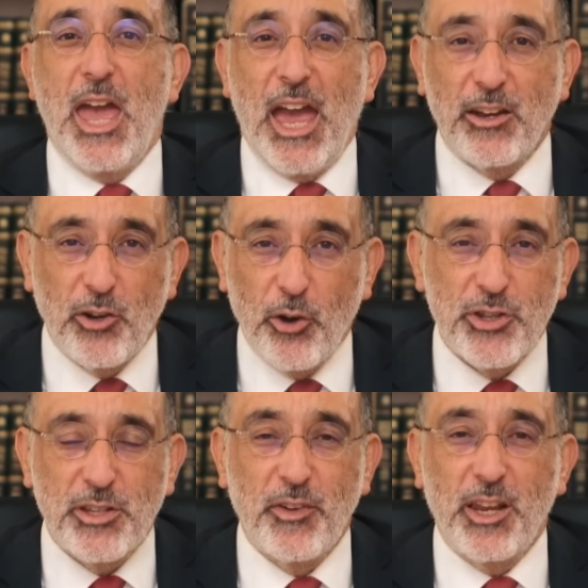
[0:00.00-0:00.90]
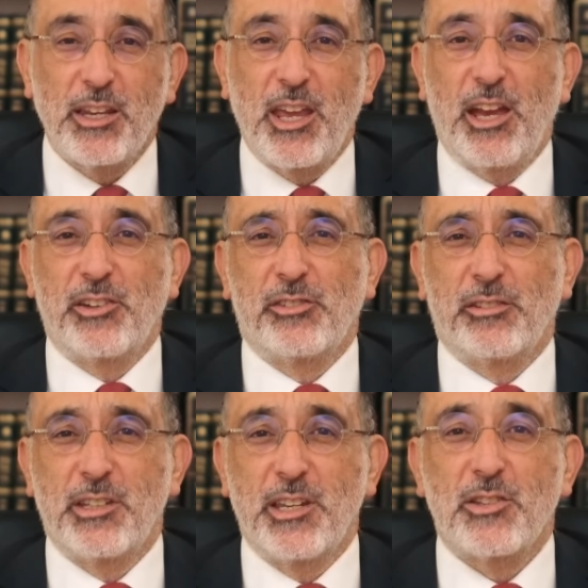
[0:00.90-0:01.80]
and no civilian
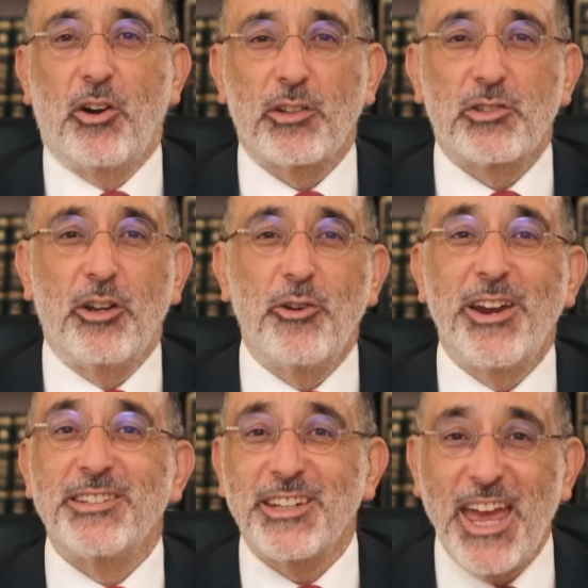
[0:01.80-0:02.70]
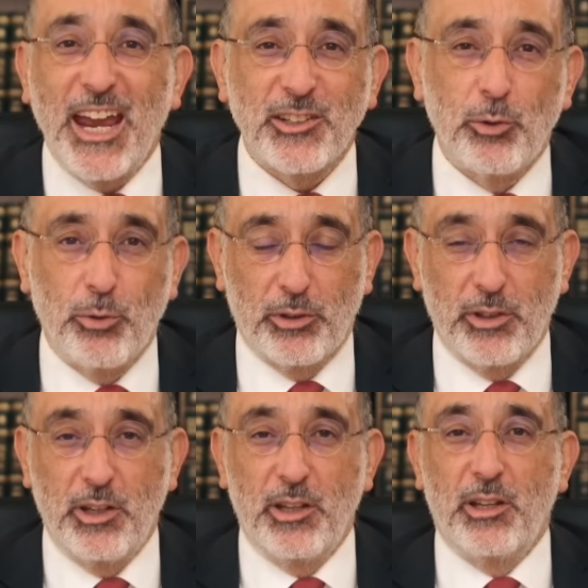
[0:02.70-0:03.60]
casualties are tolerated at all,
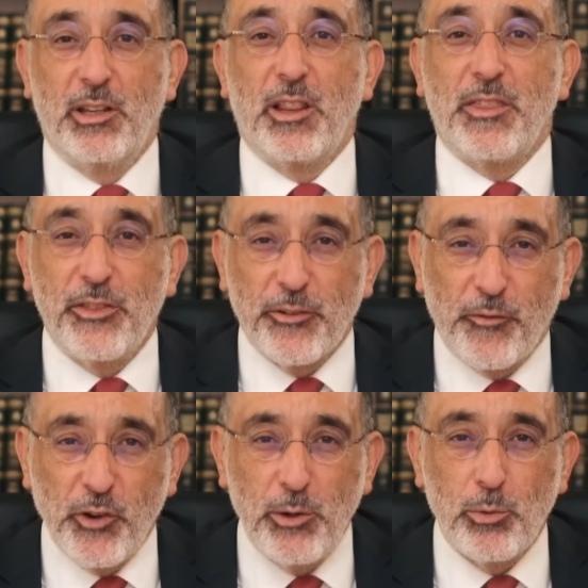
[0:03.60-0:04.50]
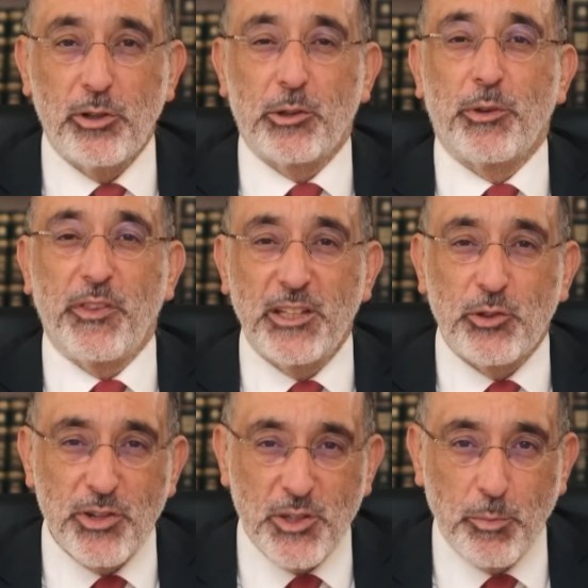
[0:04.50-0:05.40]
then the free world, with its
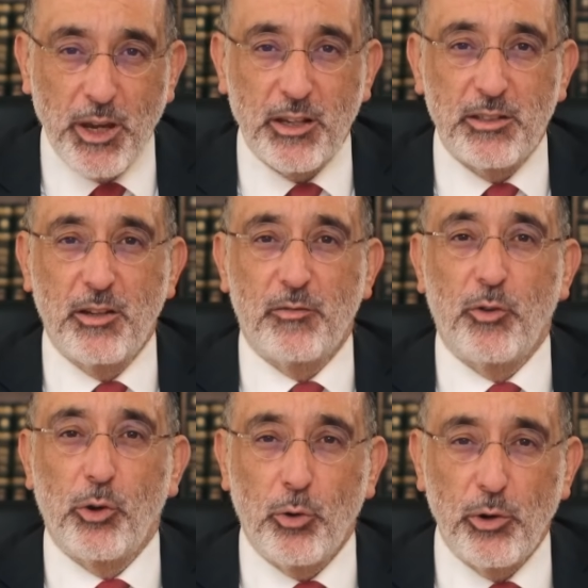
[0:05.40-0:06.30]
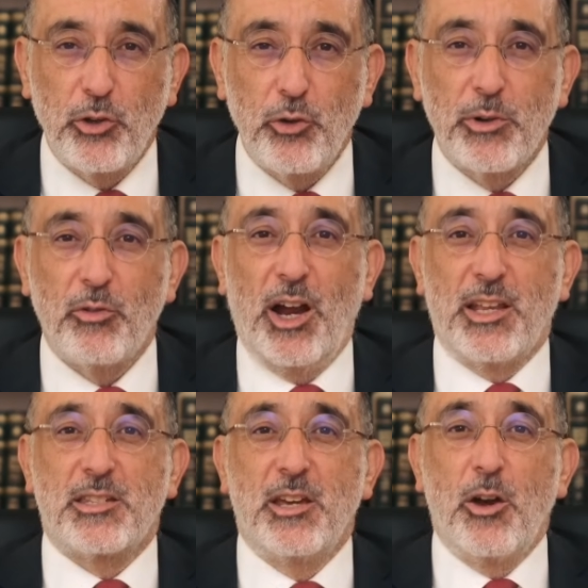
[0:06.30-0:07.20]
respect for law and human
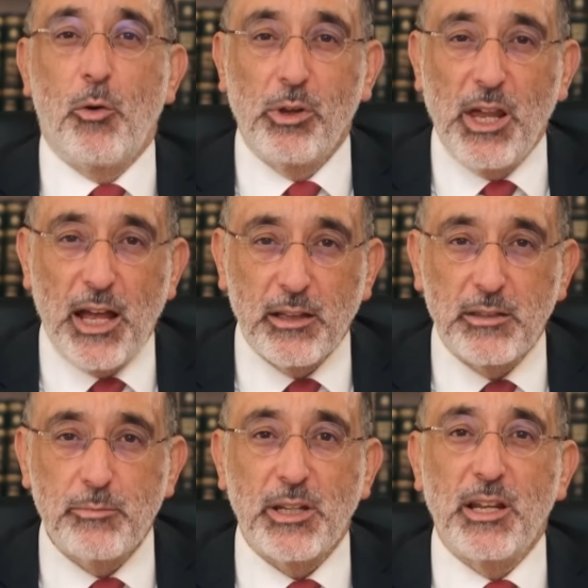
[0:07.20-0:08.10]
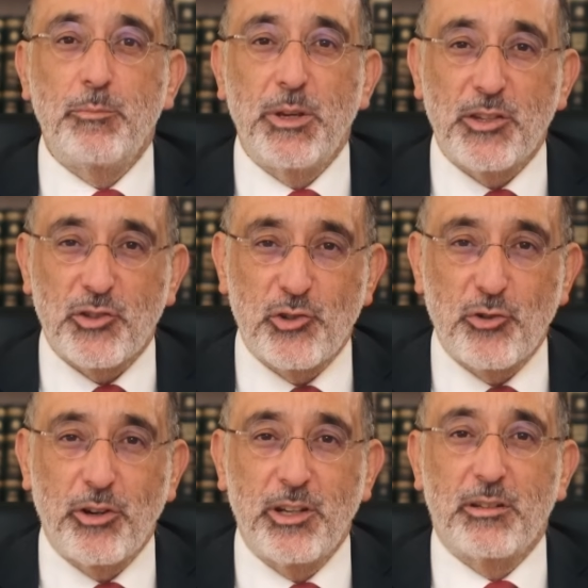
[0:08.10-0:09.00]
rights, will ultimately be
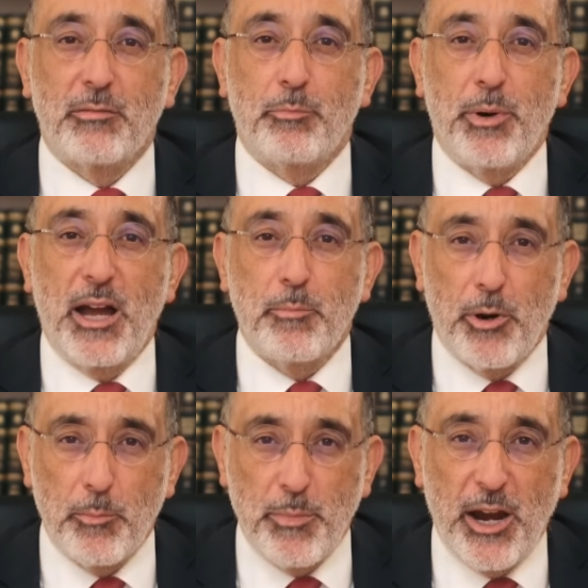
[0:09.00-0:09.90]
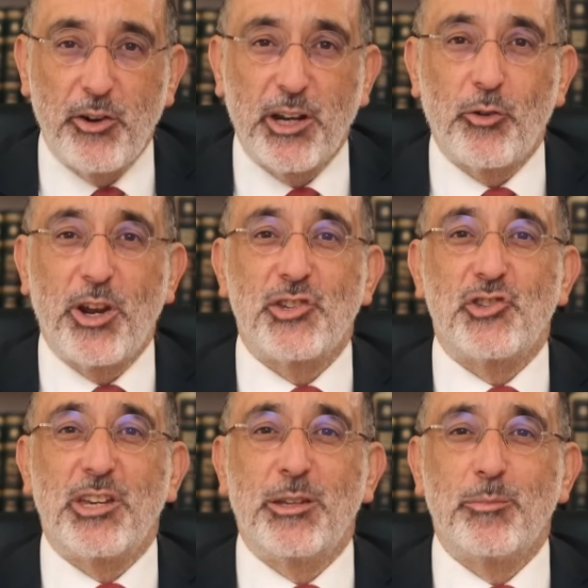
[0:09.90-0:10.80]
destroyed by barbaric
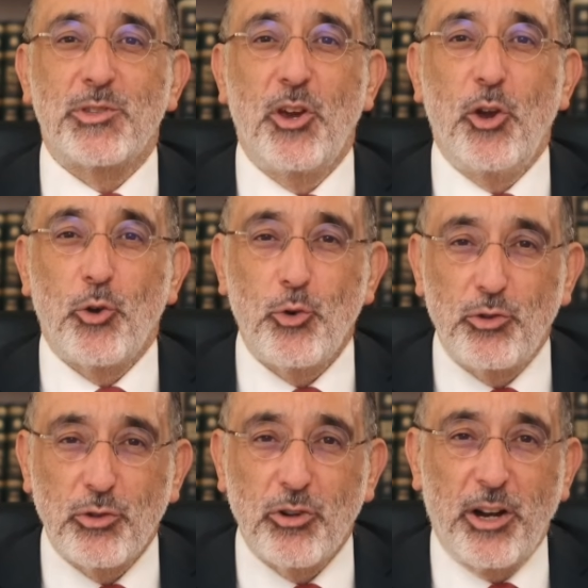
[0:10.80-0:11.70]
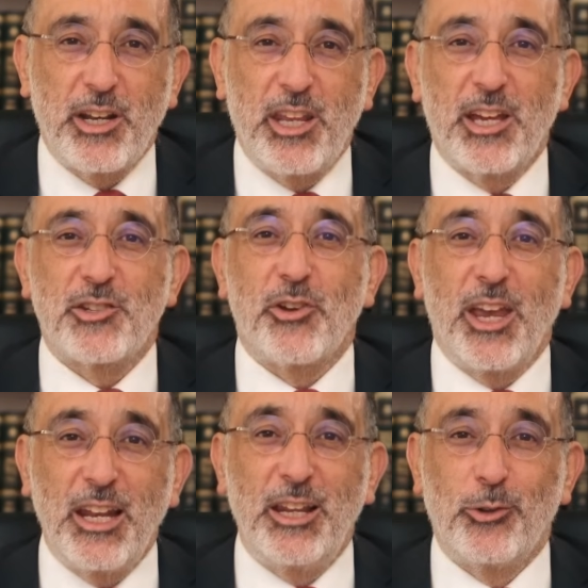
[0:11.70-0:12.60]
regimes who do not adhere to
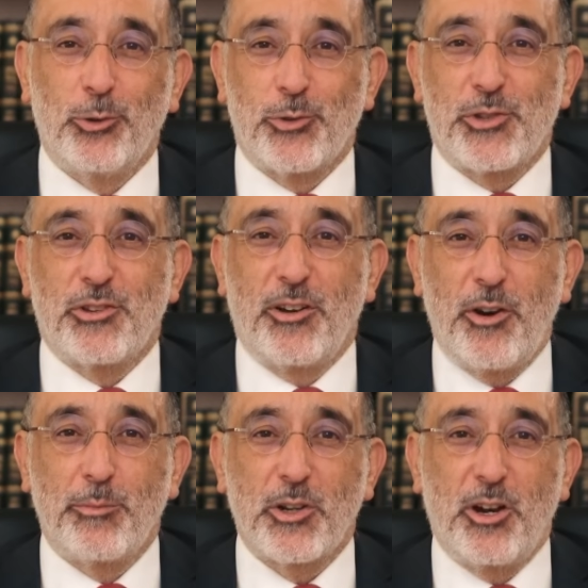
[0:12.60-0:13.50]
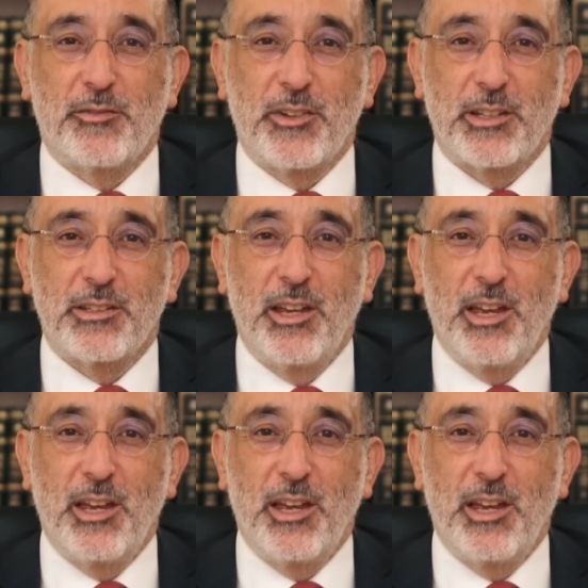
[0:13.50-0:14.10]
any laws of armed conflict.